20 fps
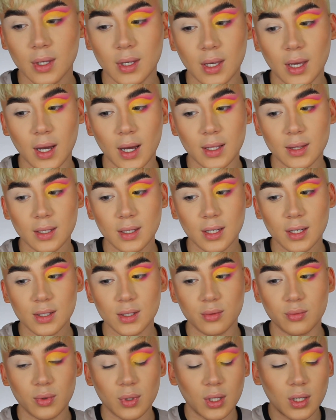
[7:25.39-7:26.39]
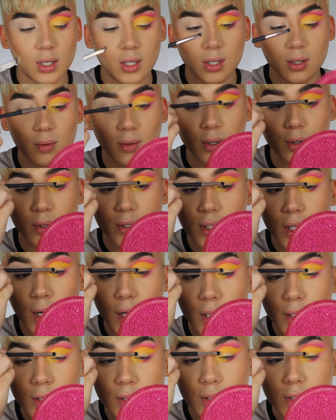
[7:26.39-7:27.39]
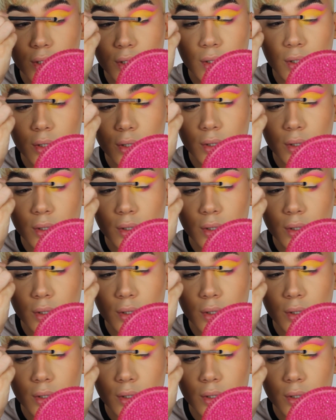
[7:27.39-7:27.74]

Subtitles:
Yeah, I think that's a really cute little touch.